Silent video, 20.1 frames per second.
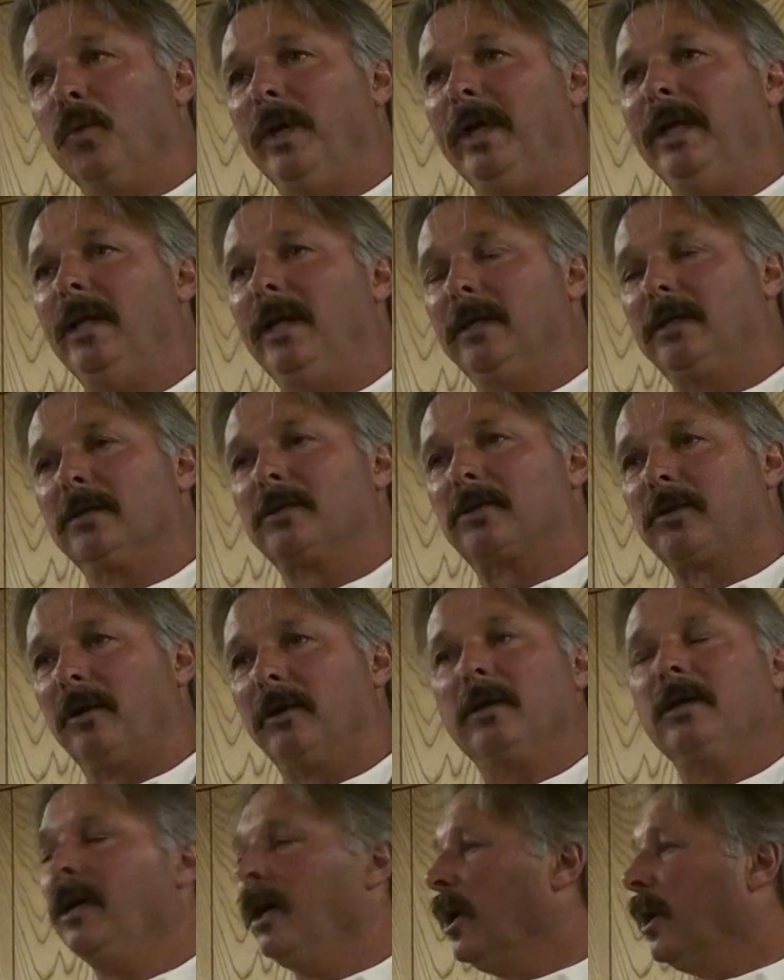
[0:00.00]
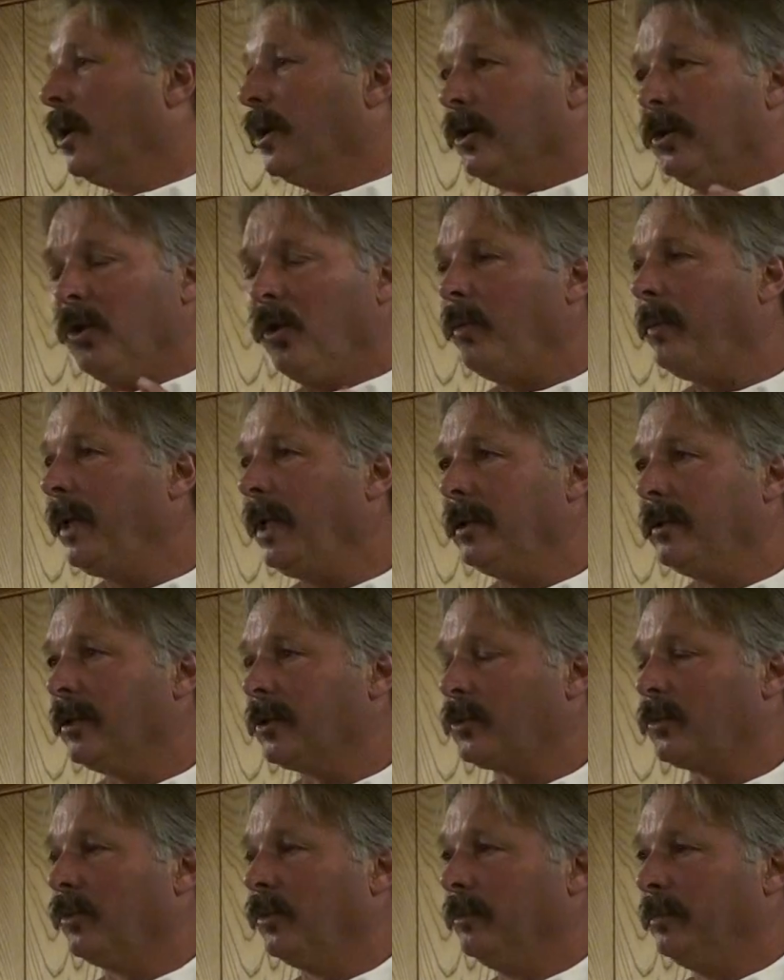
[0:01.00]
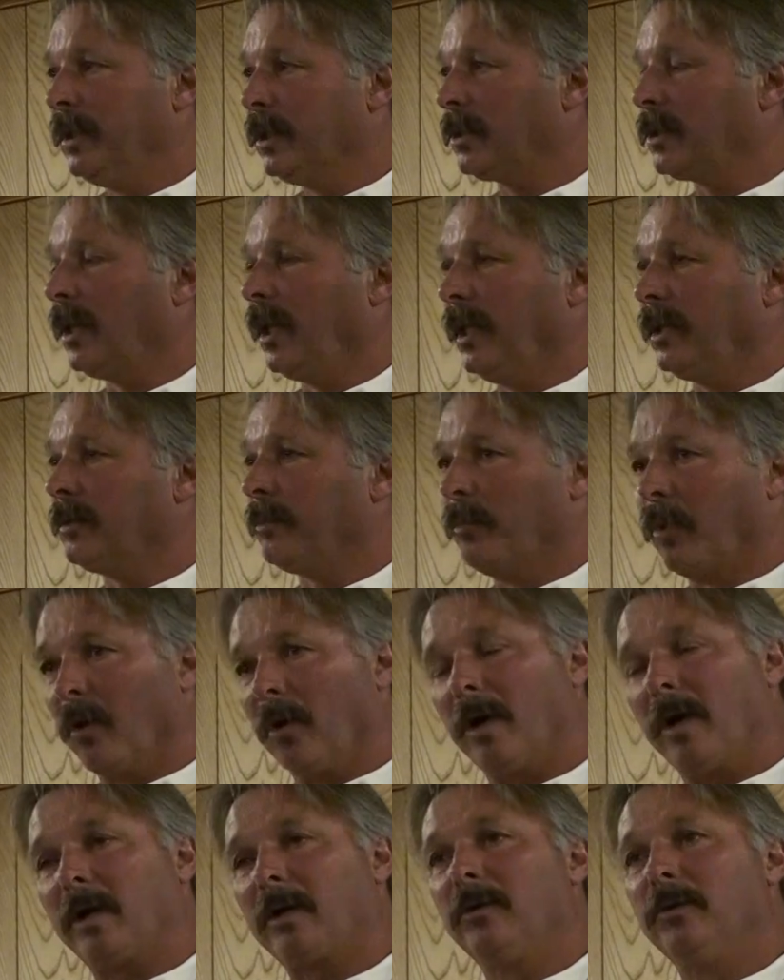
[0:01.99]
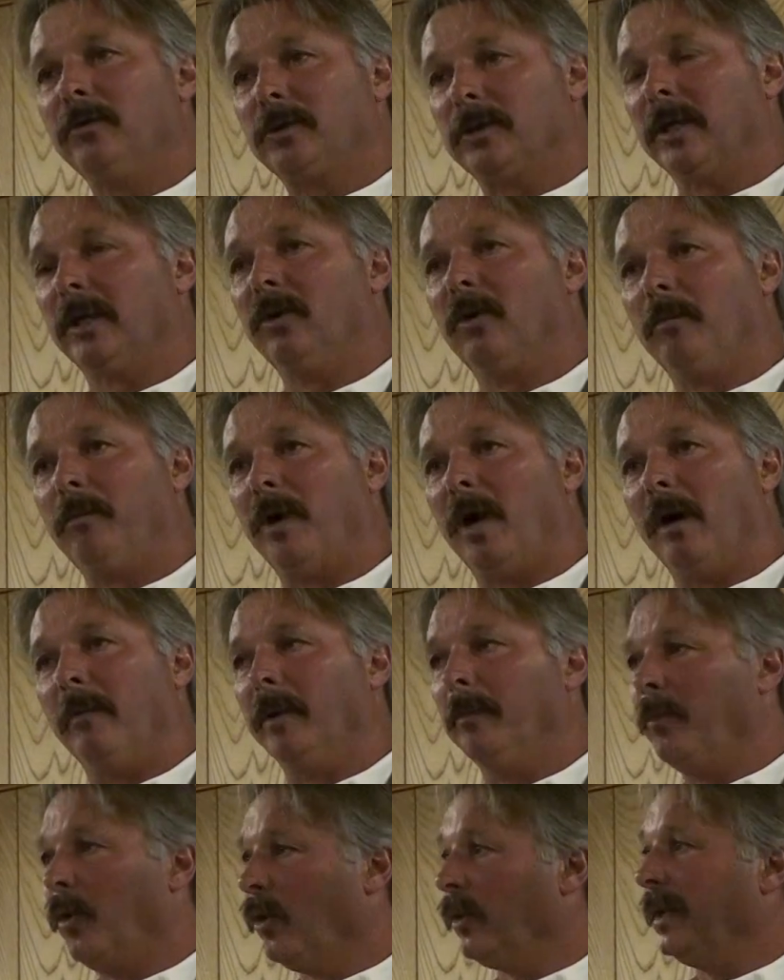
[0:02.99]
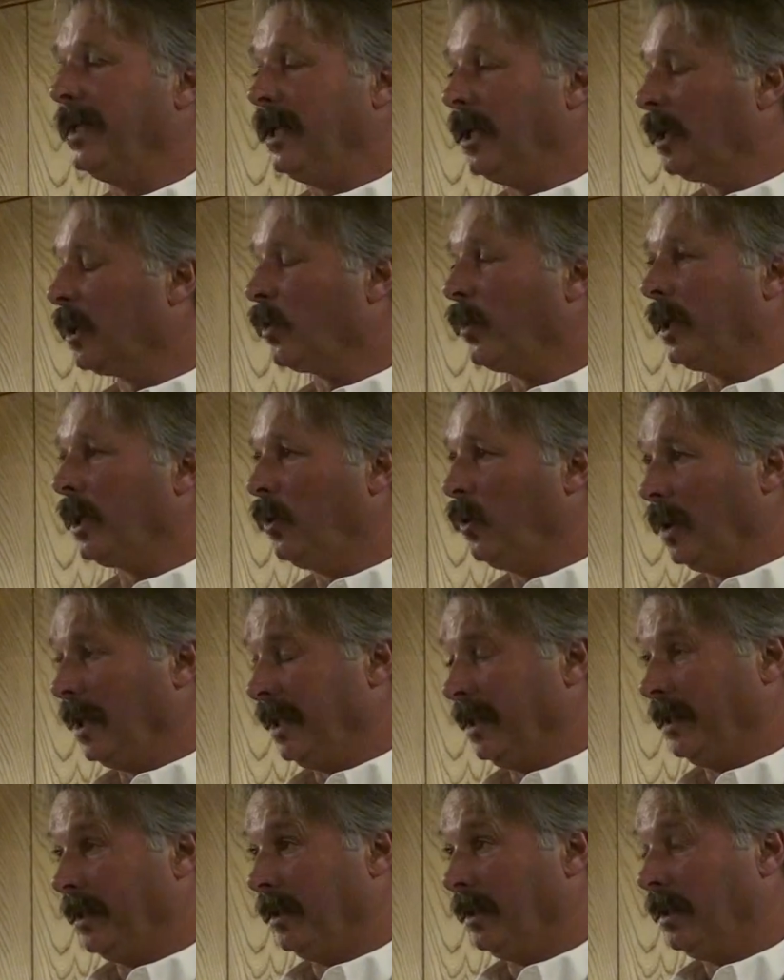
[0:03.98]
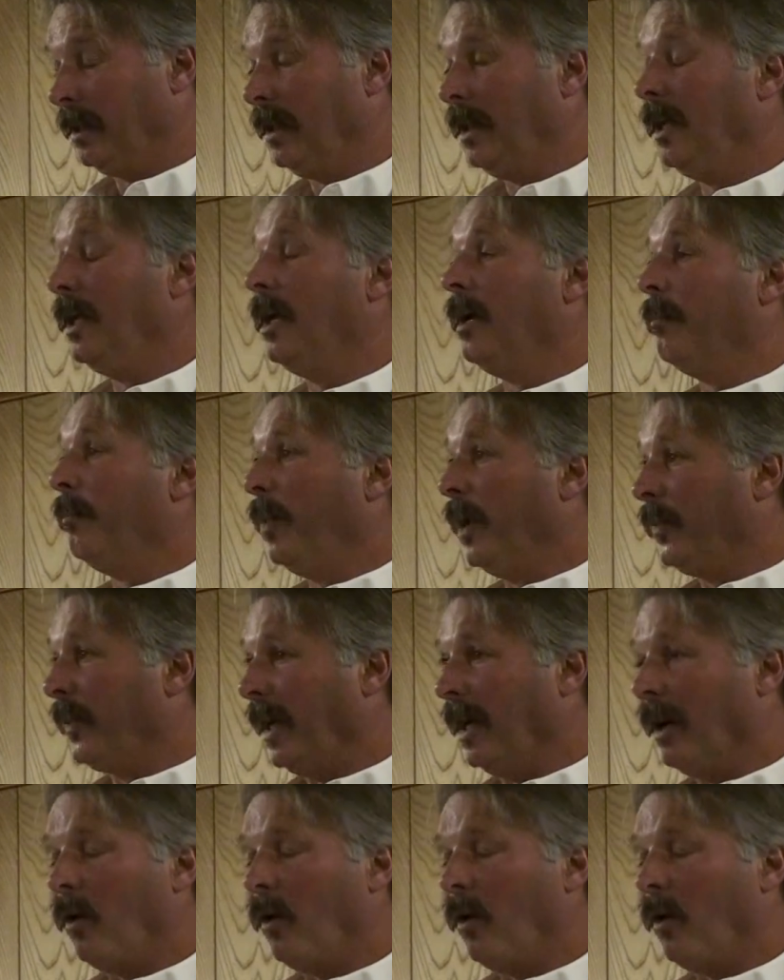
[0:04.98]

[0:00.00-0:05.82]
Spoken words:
We need to start, nobody in this room dislikes Barack Hussein Obama more than Hillary Clinton, but they